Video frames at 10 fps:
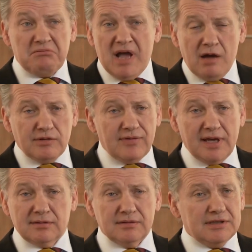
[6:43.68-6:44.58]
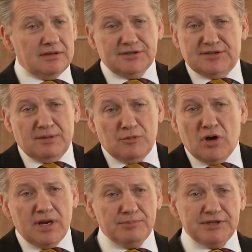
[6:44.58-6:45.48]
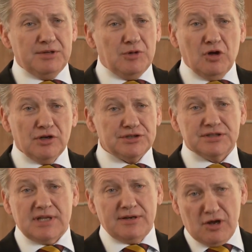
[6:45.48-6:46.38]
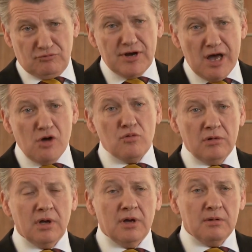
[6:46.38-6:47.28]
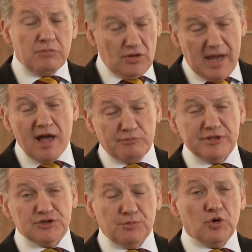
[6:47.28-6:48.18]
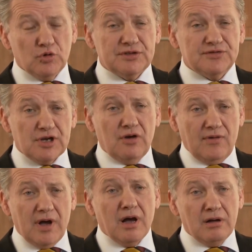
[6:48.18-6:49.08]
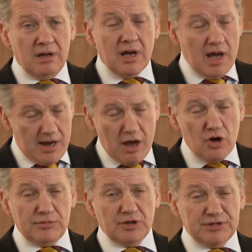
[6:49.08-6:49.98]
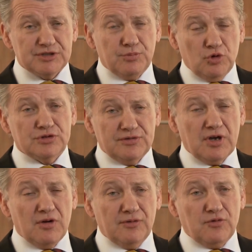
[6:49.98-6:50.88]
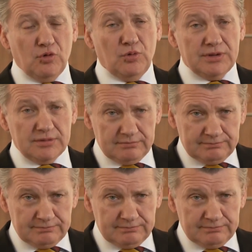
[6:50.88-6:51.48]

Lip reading: How they've handled it, listen, I'm not an epidemiologist, I don't know, but they have been supportive so far and I hope they'll be supportive going forward.